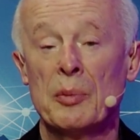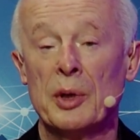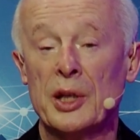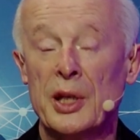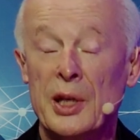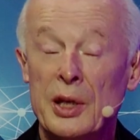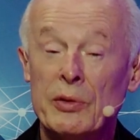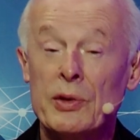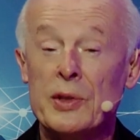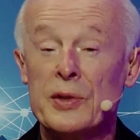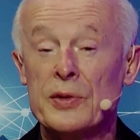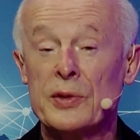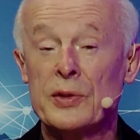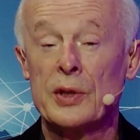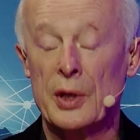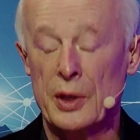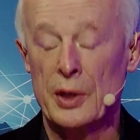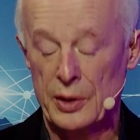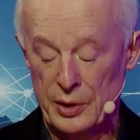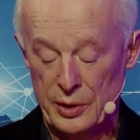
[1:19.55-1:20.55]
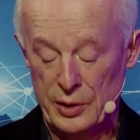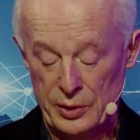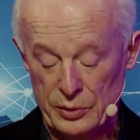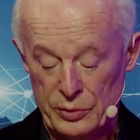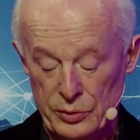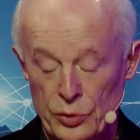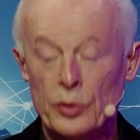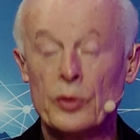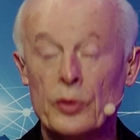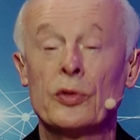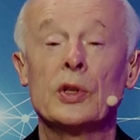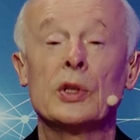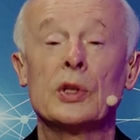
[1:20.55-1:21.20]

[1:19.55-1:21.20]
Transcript: But here is the true